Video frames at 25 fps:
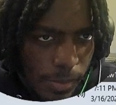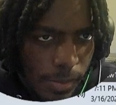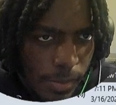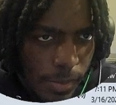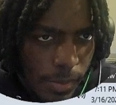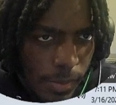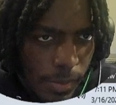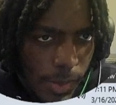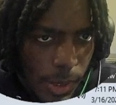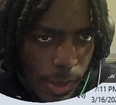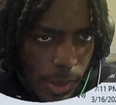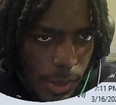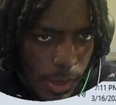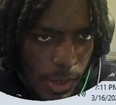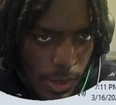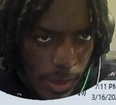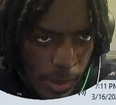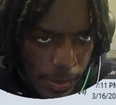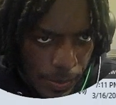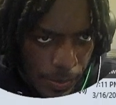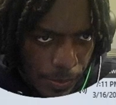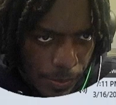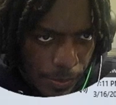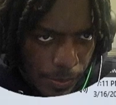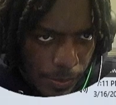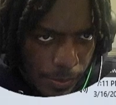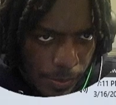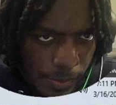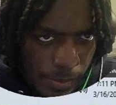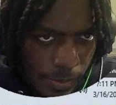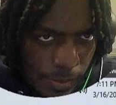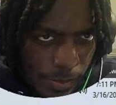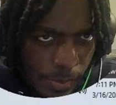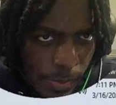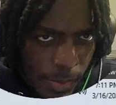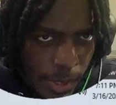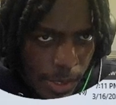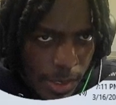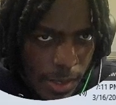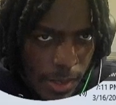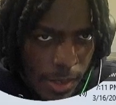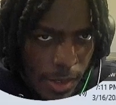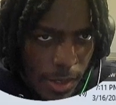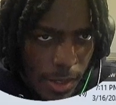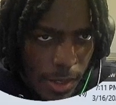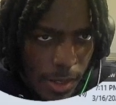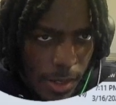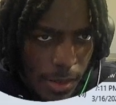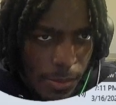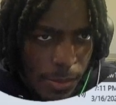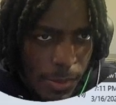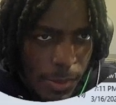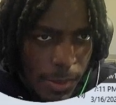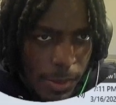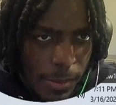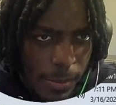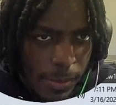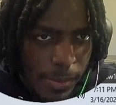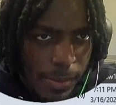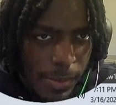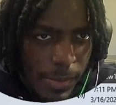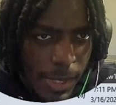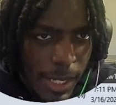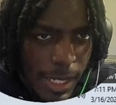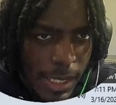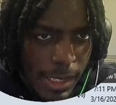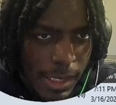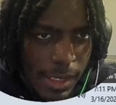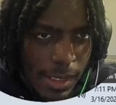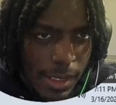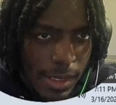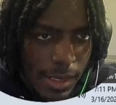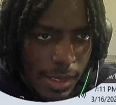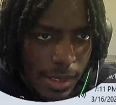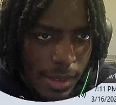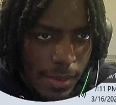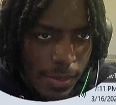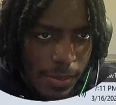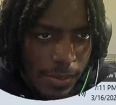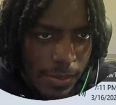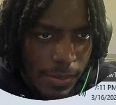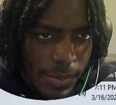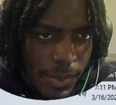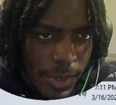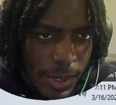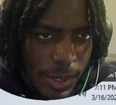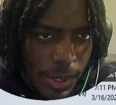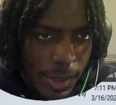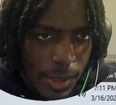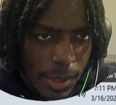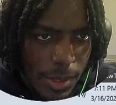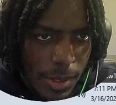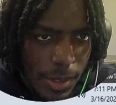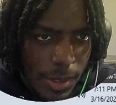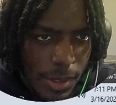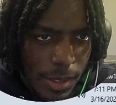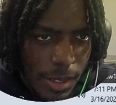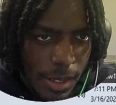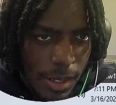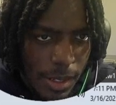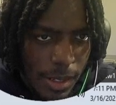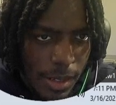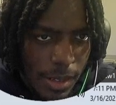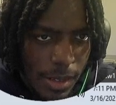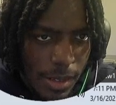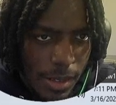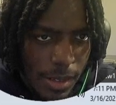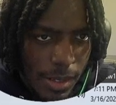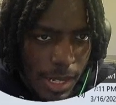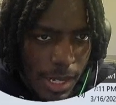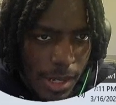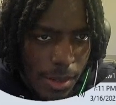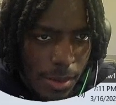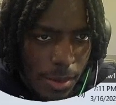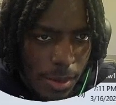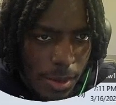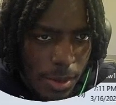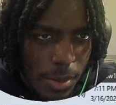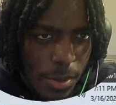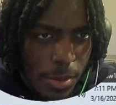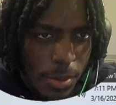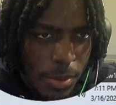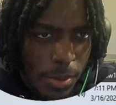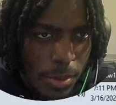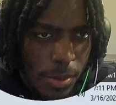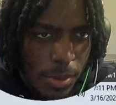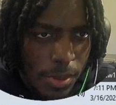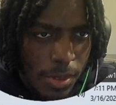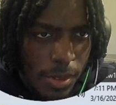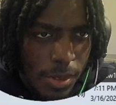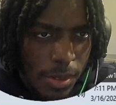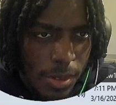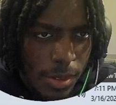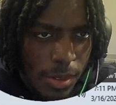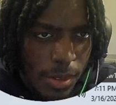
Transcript: So here you go. This is all from identity. So this is net roles,